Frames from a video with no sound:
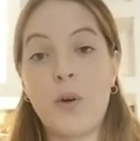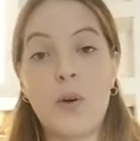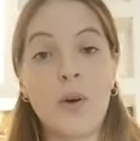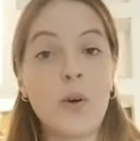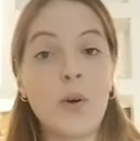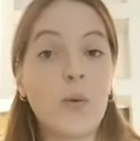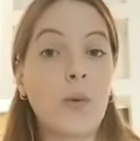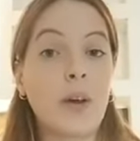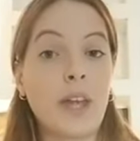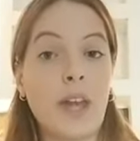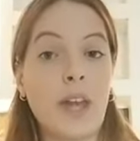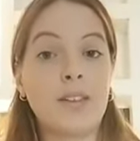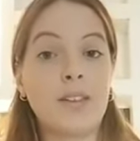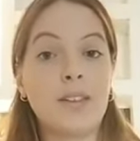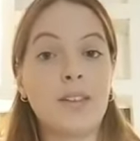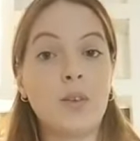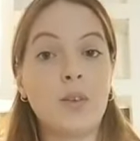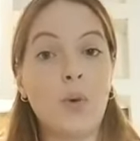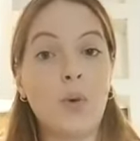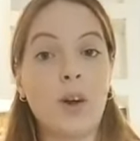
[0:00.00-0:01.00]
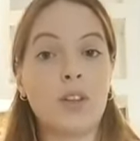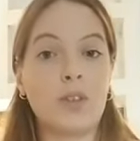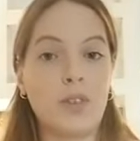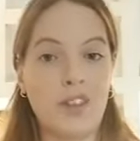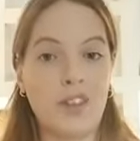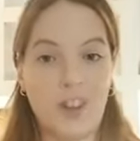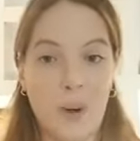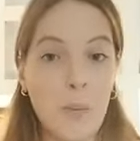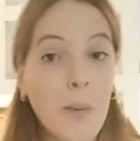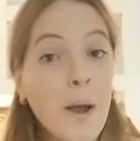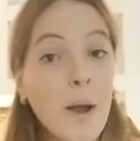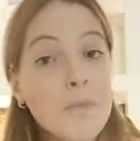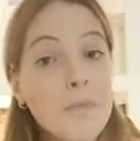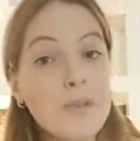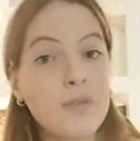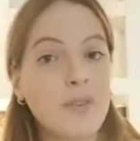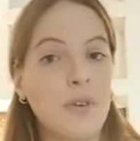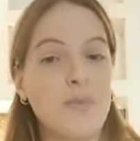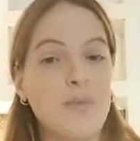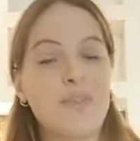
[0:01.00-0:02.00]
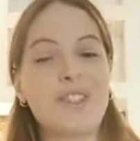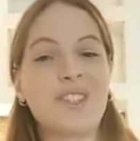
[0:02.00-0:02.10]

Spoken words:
we're getting the water in our pipes from.